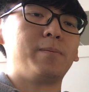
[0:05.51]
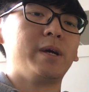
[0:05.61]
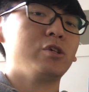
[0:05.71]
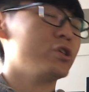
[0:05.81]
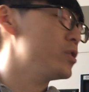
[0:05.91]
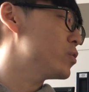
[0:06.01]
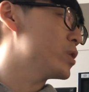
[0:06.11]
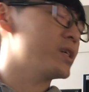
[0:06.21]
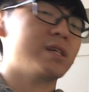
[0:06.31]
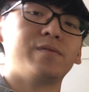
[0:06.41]
a patient
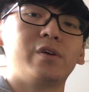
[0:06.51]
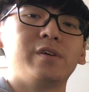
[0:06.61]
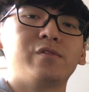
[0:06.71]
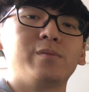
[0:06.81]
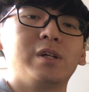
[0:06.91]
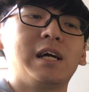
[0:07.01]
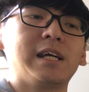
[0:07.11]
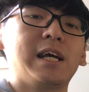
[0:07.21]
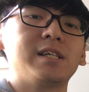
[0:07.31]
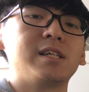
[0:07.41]
who is suffering from the
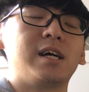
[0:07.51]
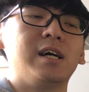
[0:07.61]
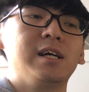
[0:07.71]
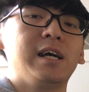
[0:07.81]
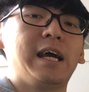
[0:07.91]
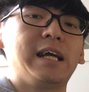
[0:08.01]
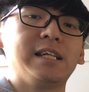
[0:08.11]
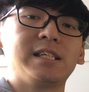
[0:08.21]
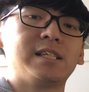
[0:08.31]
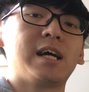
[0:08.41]
lung cancer,
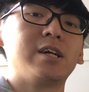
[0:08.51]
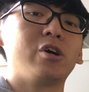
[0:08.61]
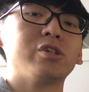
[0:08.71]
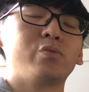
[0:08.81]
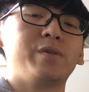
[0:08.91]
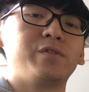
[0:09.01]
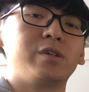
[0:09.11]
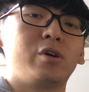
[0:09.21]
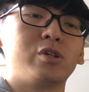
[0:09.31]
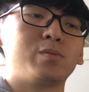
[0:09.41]
and it is diagnosed with
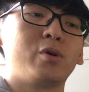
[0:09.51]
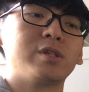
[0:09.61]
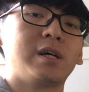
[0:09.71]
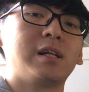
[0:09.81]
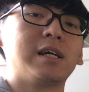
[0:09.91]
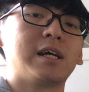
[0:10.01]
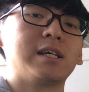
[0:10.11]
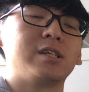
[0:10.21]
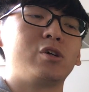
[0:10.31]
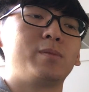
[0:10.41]
the non-small cell lung
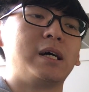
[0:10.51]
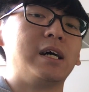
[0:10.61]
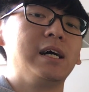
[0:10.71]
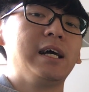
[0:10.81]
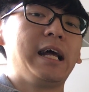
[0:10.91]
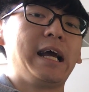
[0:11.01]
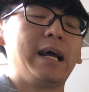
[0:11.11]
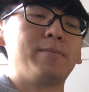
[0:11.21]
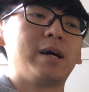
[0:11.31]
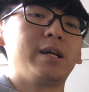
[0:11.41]
carcinoma.
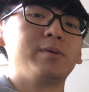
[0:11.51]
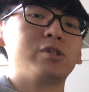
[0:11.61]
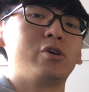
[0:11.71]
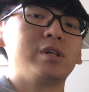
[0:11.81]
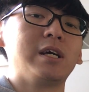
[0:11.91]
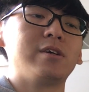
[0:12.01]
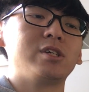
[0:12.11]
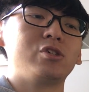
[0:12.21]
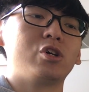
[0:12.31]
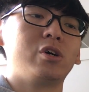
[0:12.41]
And my name is Tony
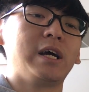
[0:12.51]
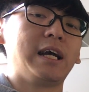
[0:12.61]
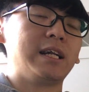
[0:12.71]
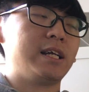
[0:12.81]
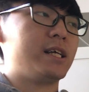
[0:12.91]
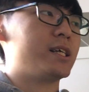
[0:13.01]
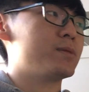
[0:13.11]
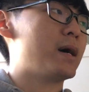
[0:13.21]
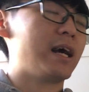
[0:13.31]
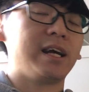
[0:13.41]
Yao-Si Chong, and he
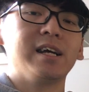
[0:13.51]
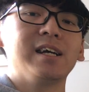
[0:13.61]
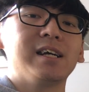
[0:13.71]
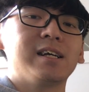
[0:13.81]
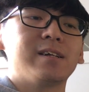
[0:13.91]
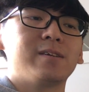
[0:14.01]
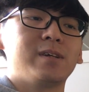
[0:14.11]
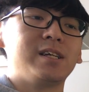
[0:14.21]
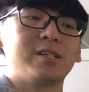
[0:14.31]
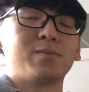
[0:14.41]

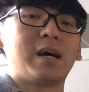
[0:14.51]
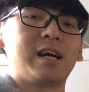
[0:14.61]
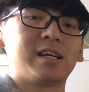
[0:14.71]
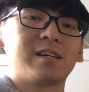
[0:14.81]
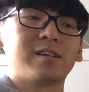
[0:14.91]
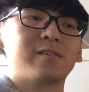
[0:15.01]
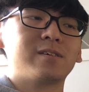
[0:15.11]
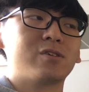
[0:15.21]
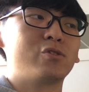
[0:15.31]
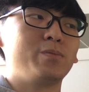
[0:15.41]
is my
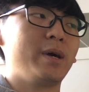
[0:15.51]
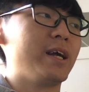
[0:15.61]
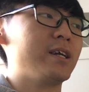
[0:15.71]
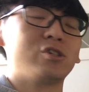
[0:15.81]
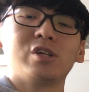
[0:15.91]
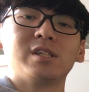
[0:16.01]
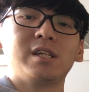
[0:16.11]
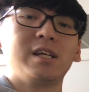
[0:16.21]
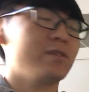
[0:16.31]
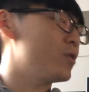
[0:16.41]
group mate
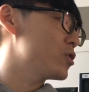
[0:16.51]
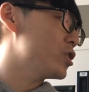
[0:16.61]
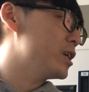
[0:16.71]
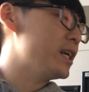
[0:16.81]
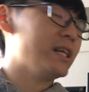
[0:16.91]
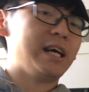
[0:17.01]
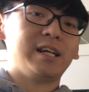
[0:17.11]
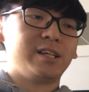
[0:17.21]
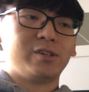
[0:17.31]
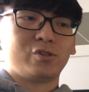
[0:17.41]
Justin Wong Jun-hin,
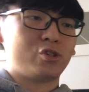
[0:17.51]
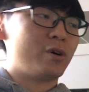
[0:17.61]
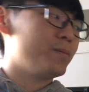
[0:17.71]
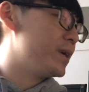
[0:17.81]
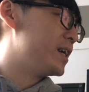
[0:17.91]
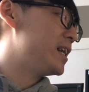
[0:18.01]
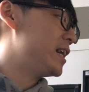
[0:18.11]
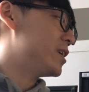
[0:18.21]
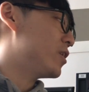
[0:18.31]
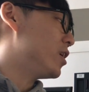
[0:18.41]
and he will show up here
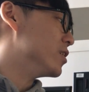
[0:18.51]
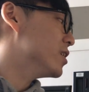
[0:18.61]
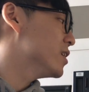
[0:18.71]
later on.